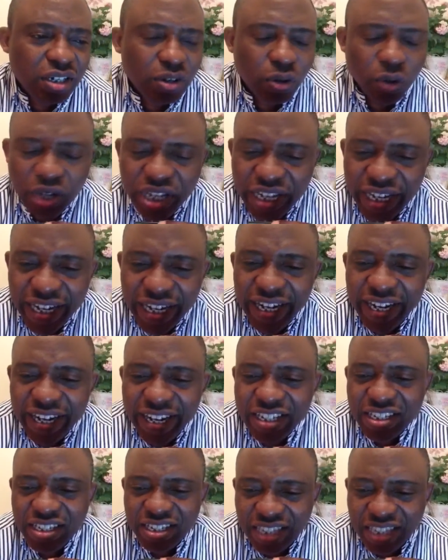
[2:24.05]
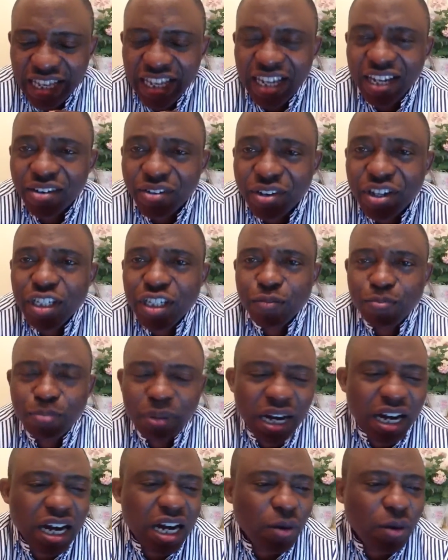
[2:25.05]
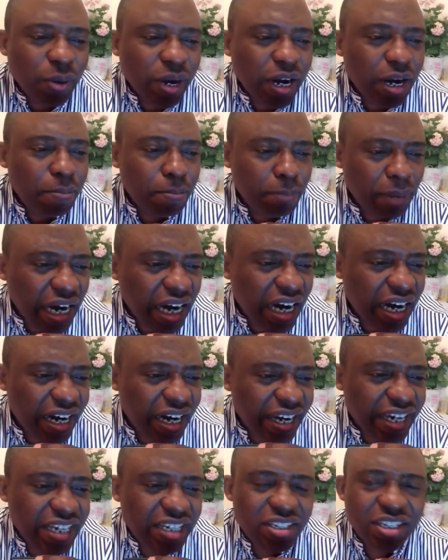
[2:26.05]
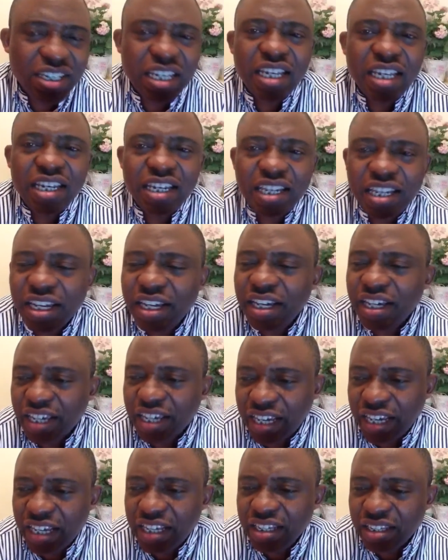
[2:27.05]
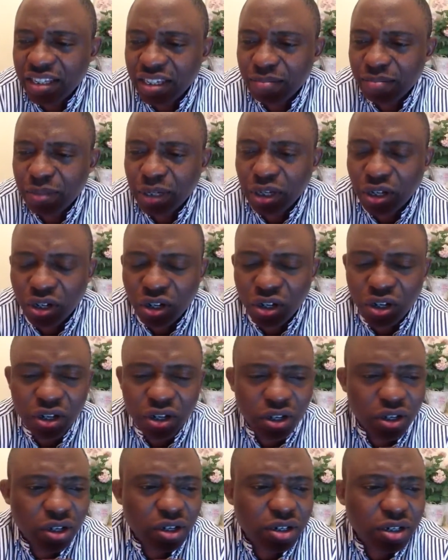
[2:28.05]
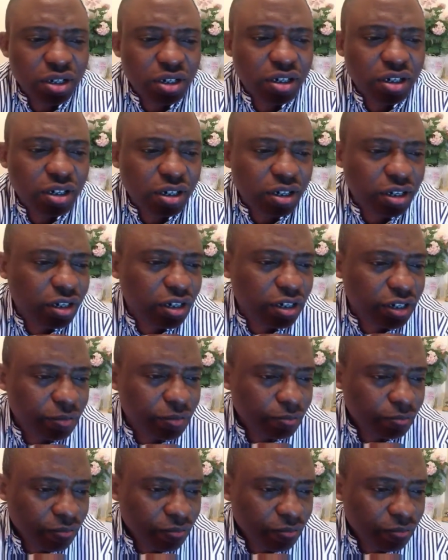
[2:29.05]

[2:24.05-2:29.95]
Oh yes, there is power mighty in the blood.